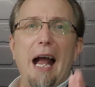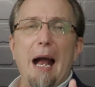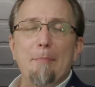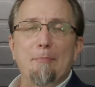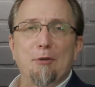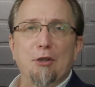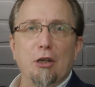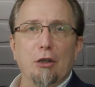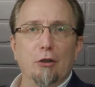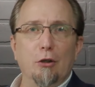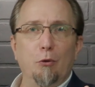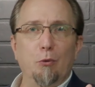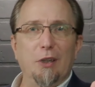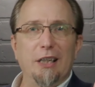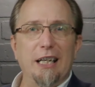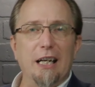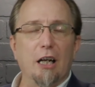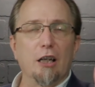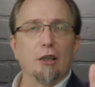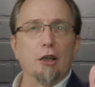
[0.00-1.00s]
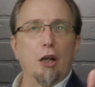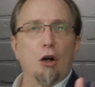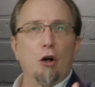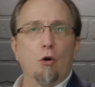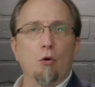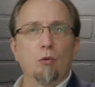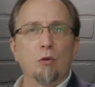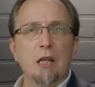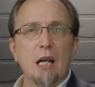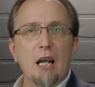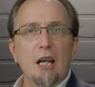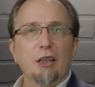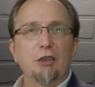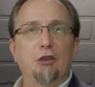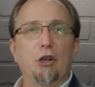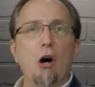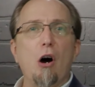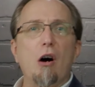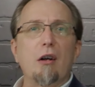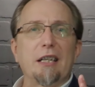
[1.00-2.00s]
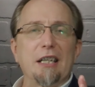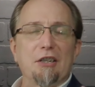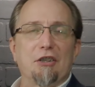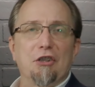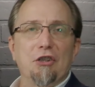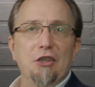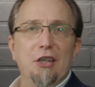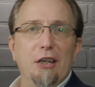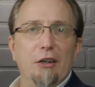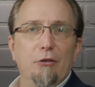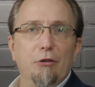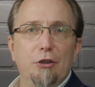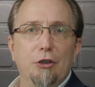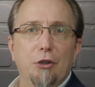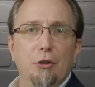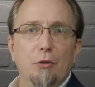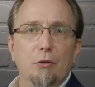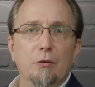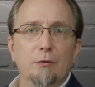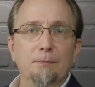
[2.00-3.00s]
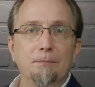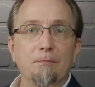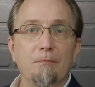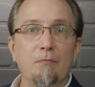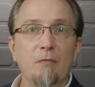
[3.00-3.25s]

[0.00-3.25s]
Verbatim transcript: absolutely alone, God is near you?